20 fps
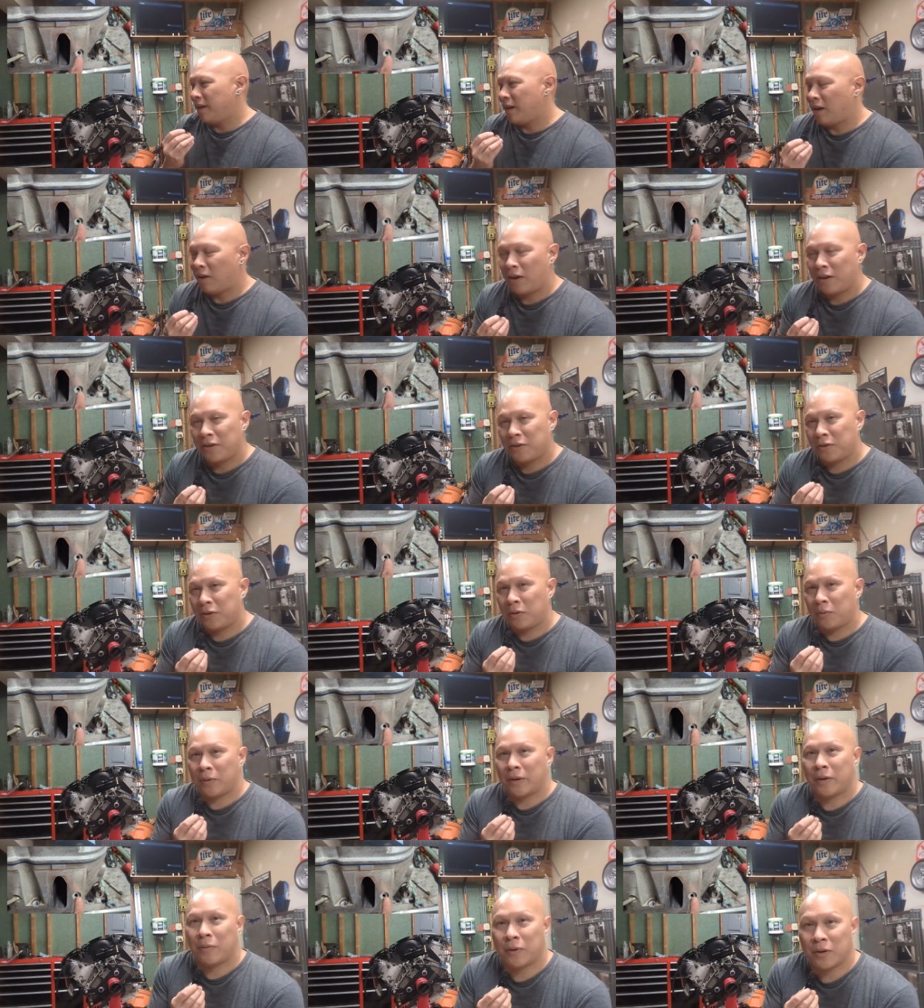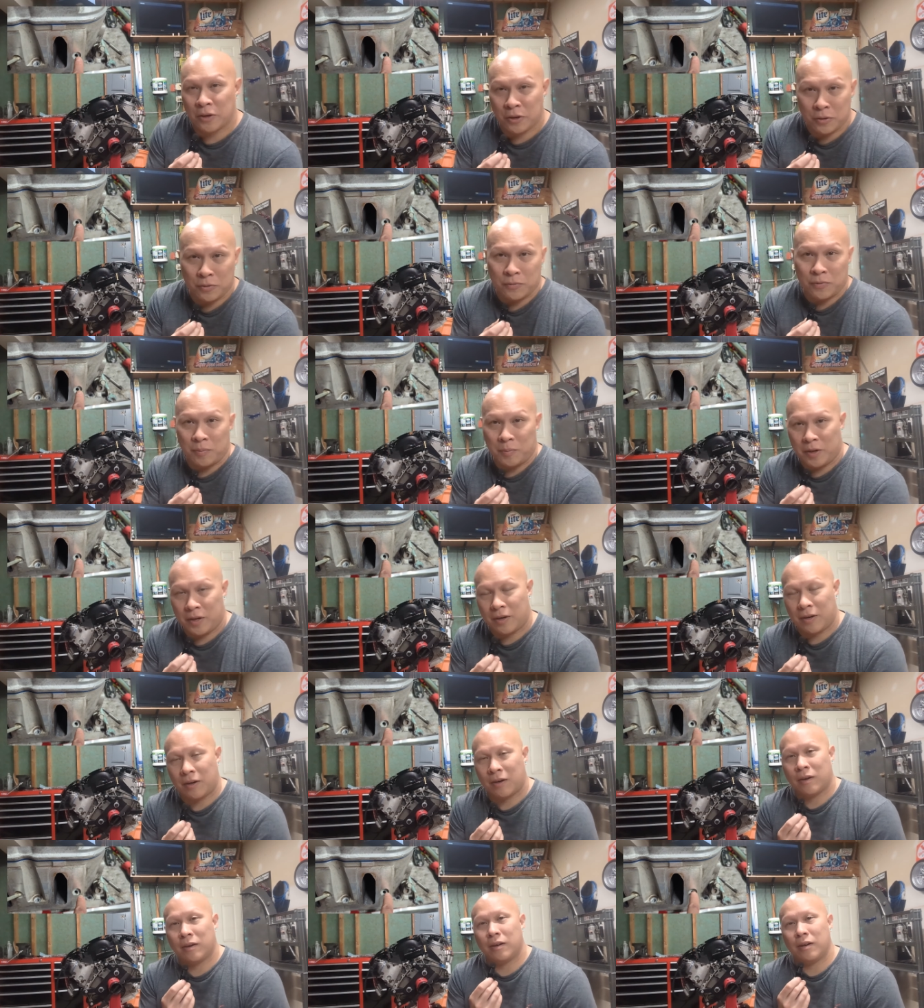now I don't know what I want to do from
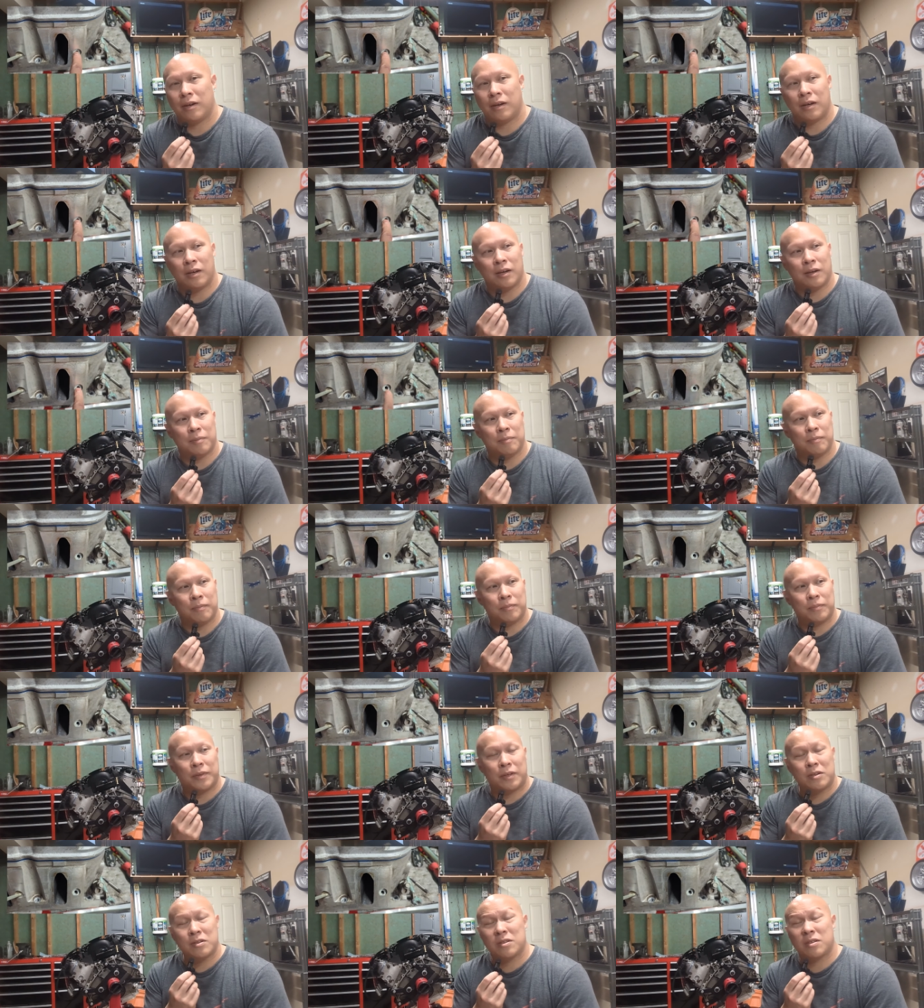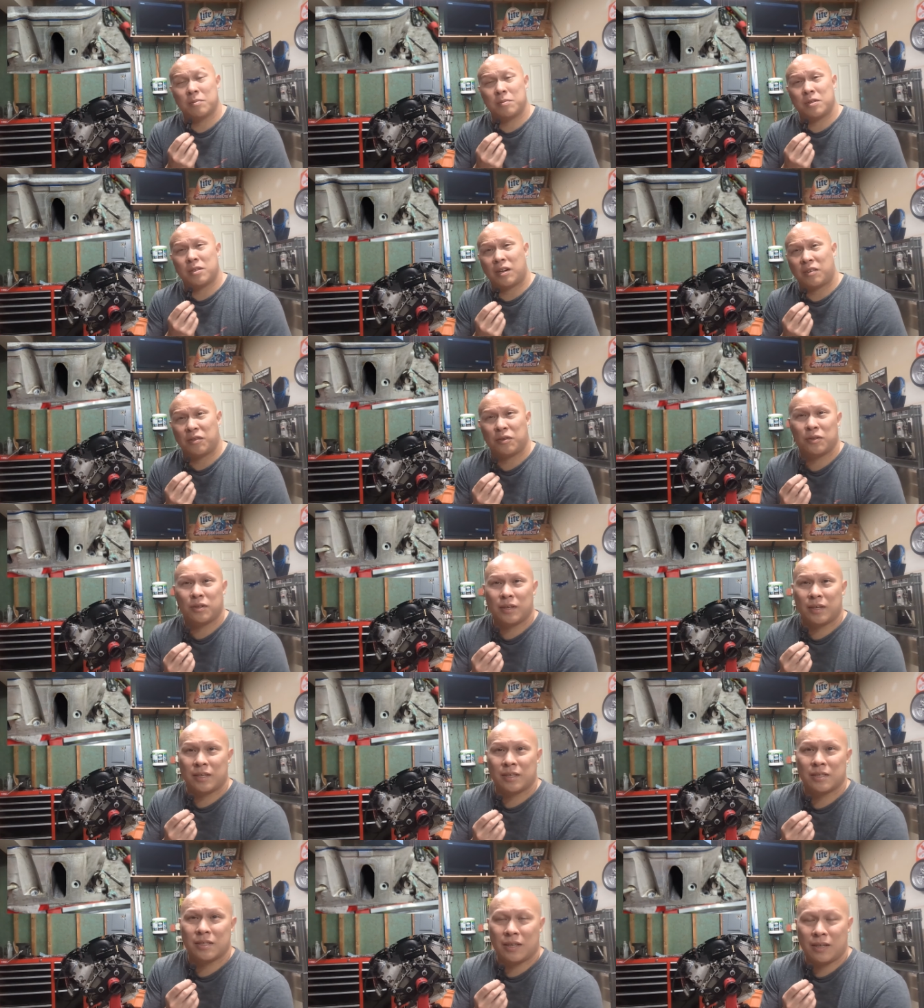here. Um, there's some several
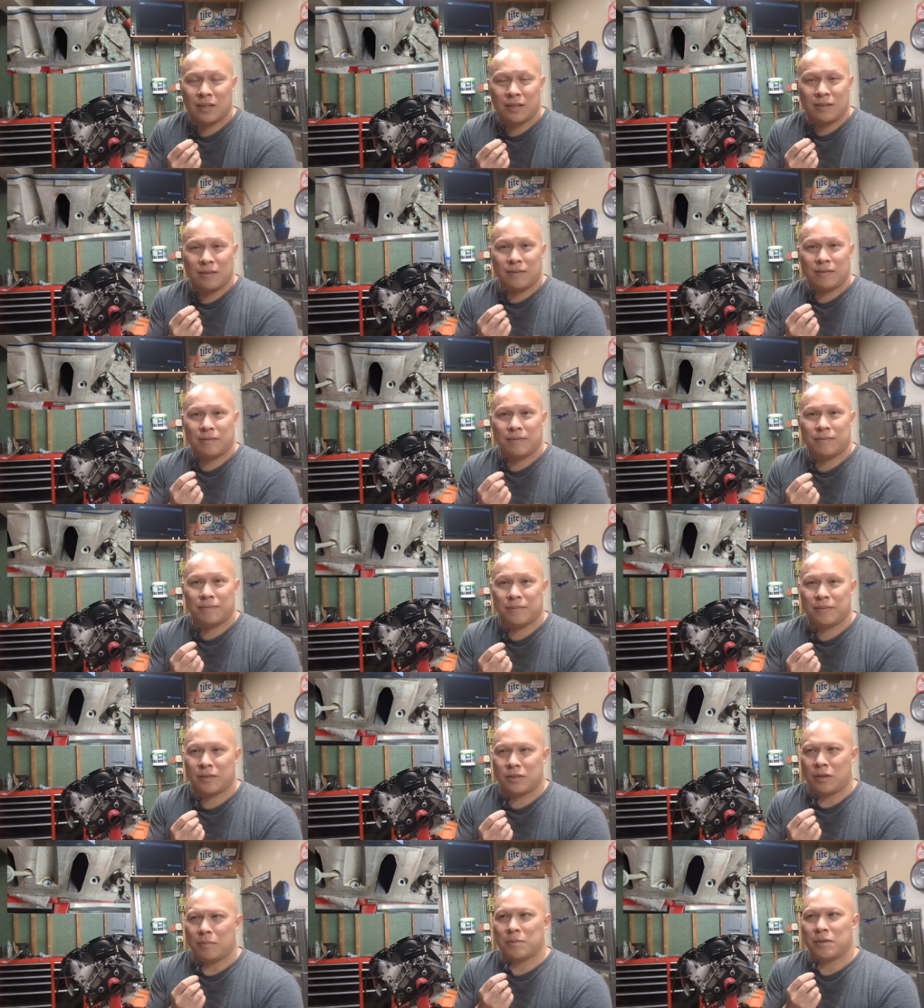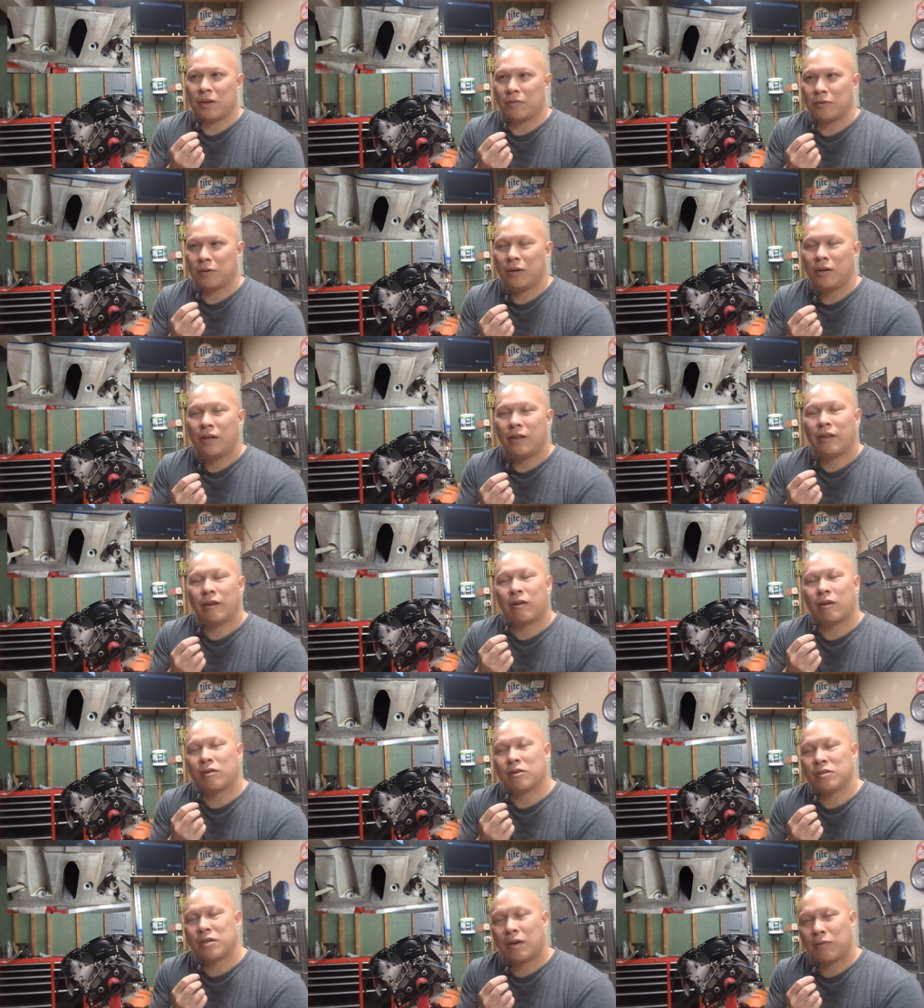things that some several
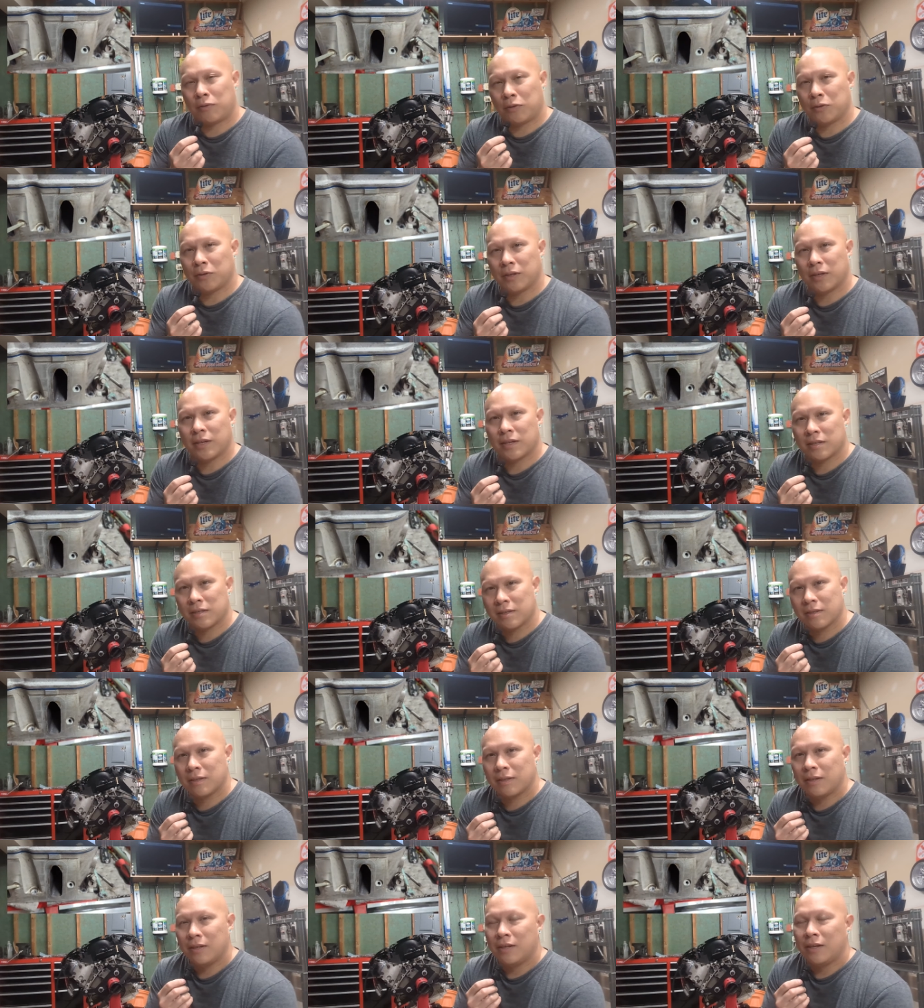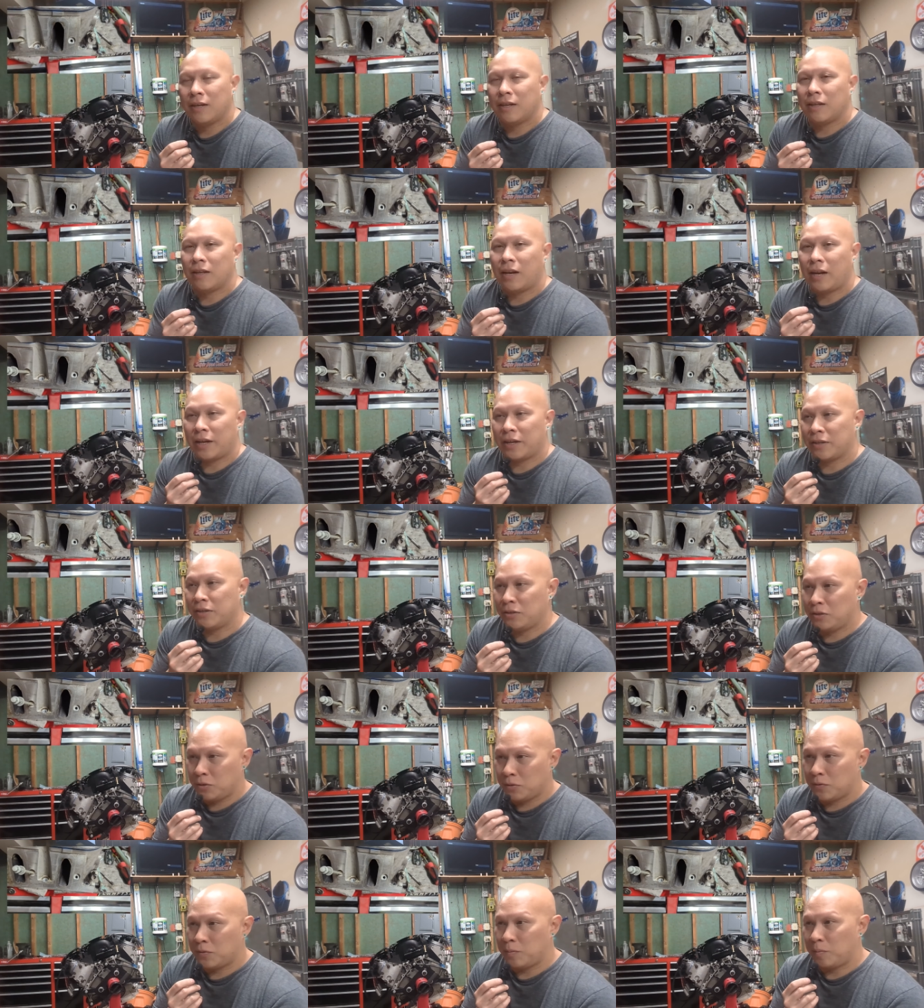there are several things that I can
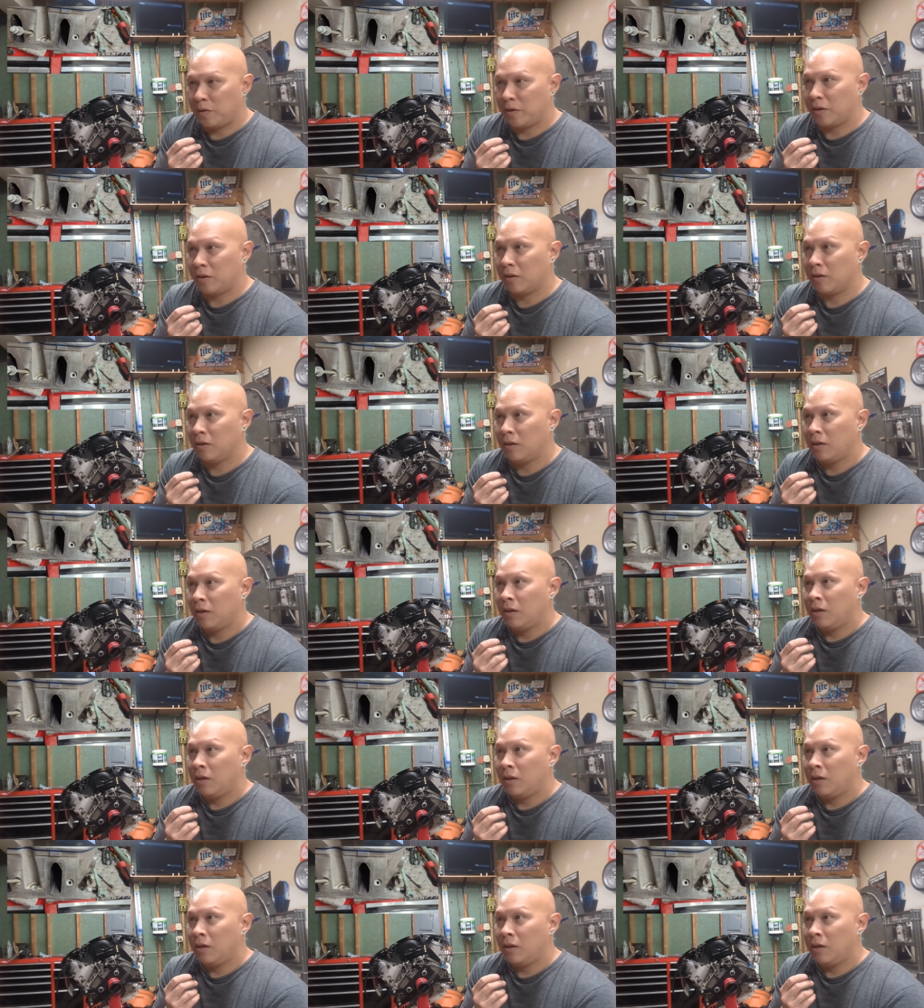do from here.